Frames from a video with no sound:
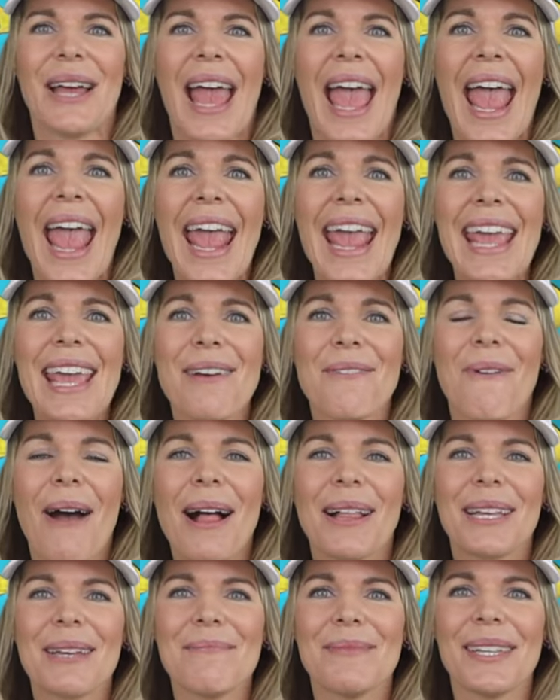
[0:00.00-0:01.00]
Hey,
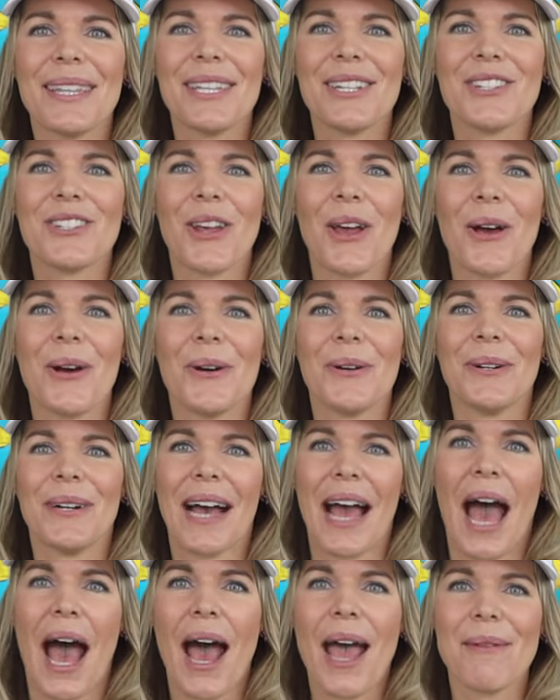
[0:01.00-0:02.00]
welcome to the show.
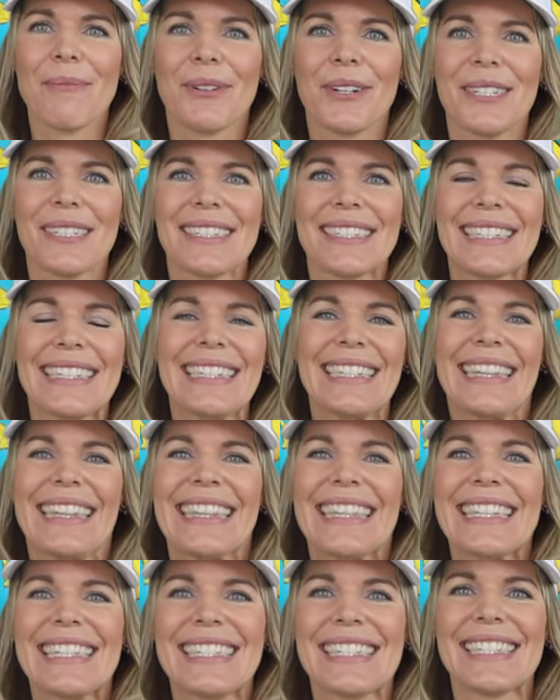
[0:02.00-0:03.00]
I'm Kristen.
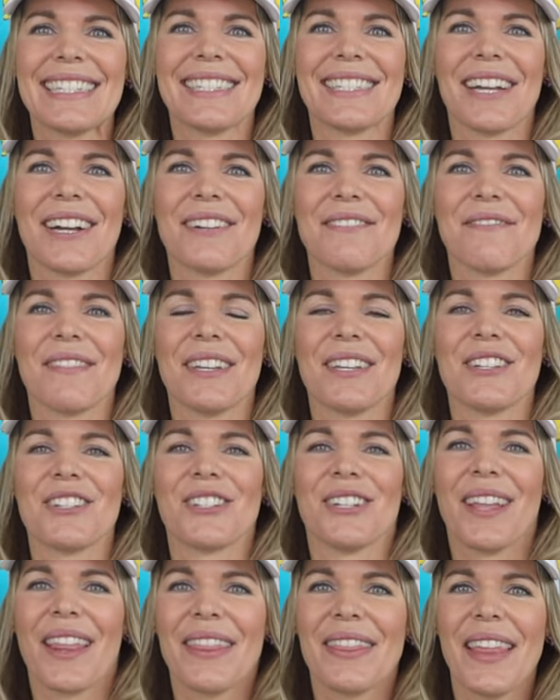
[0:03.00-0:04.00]
This is
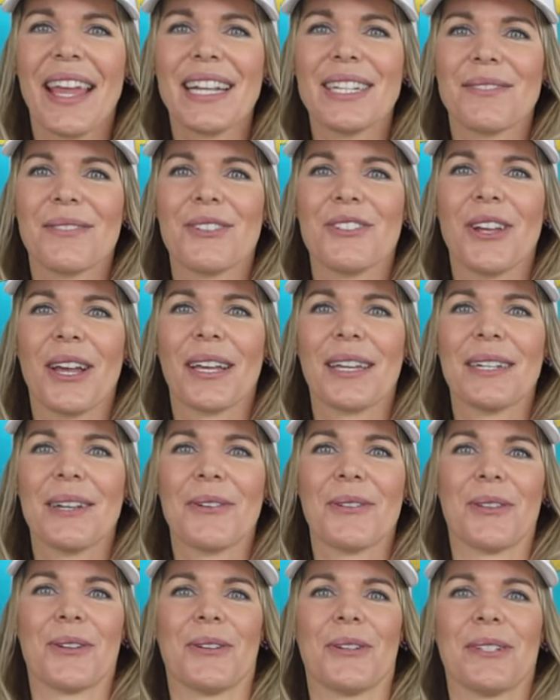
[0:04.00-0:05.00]
Starfish. Thanks for checking
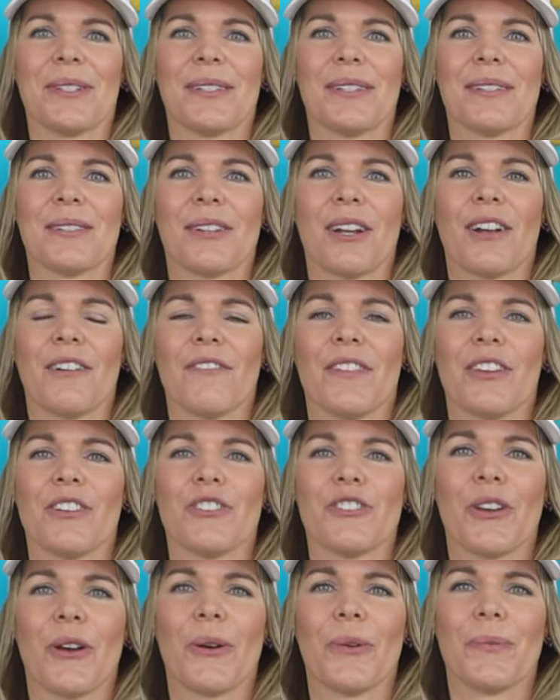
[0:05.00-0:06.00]
out the Kristen Starfish
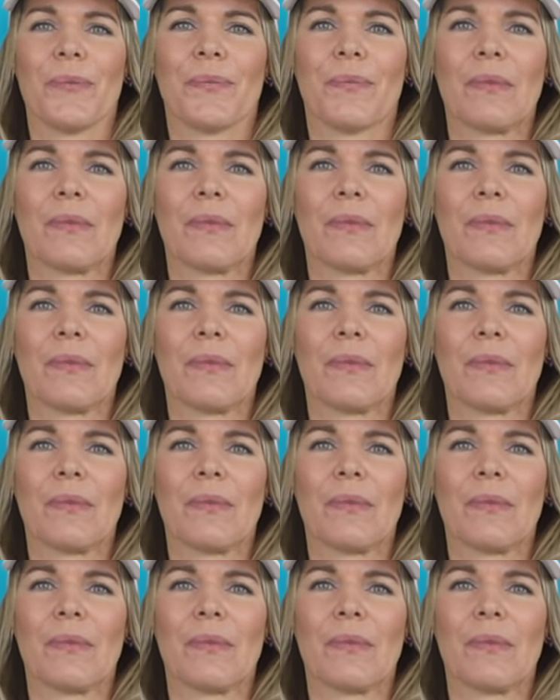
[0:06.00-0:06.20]
Show.